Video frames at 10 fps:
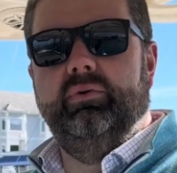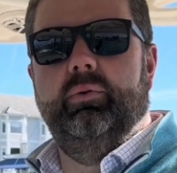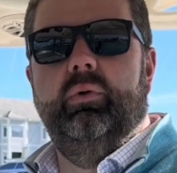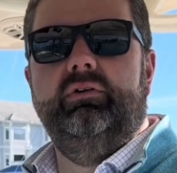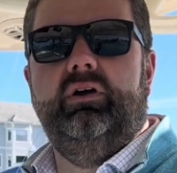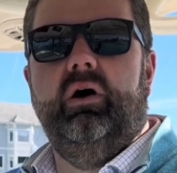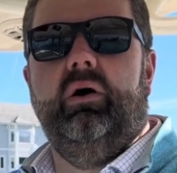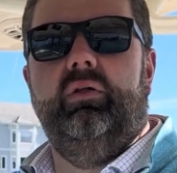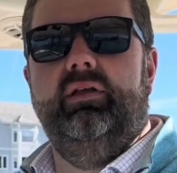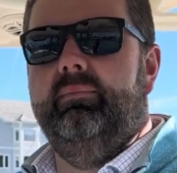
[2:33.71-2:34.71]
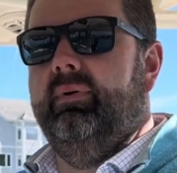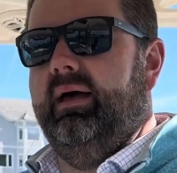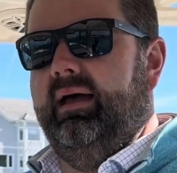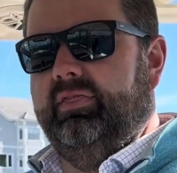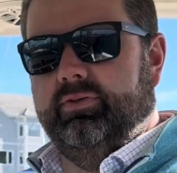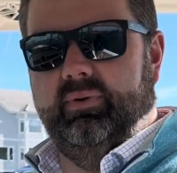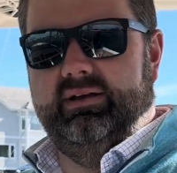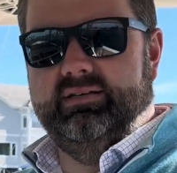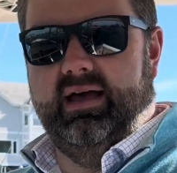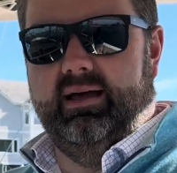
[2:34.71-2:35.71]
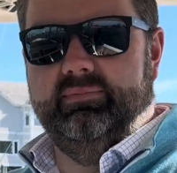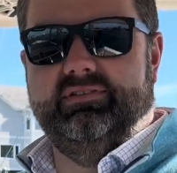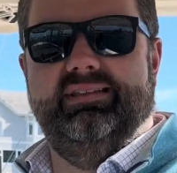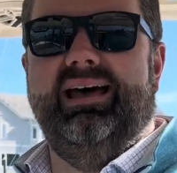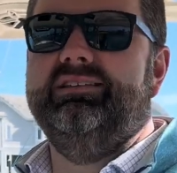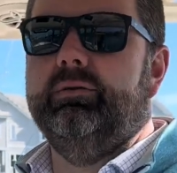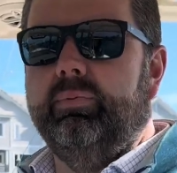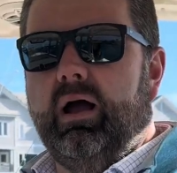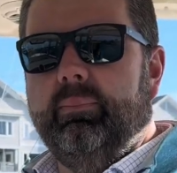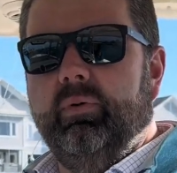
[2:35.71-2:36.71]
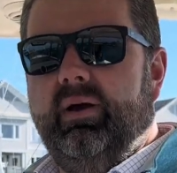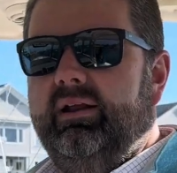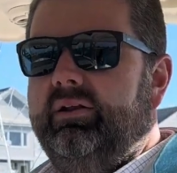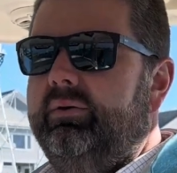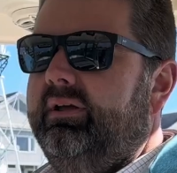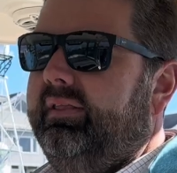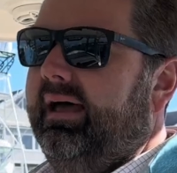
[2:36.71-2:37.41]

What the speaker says: you want to call them 3 times. That's the proper way to do it.